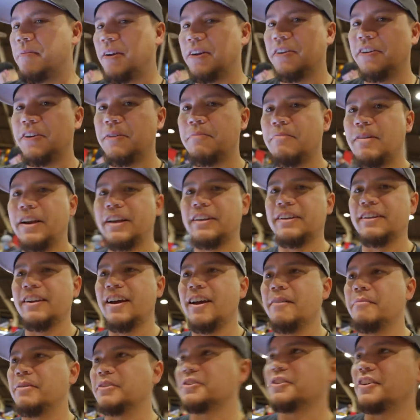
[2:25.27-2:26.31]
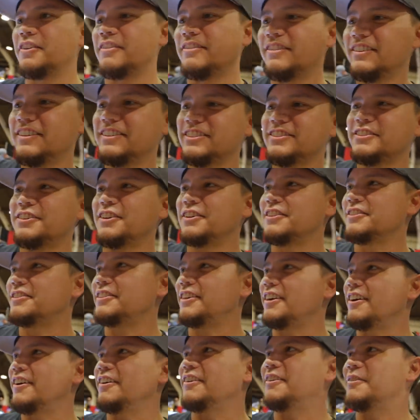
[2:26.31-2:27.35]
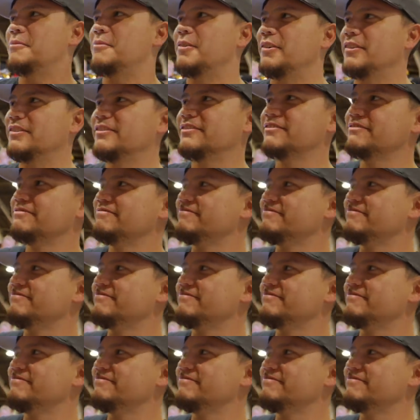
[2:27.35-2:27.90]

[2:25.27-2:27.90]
I know you're breaking down, but it's good, yeah, it's good yeah, to see you out here, yeah, bro. Man,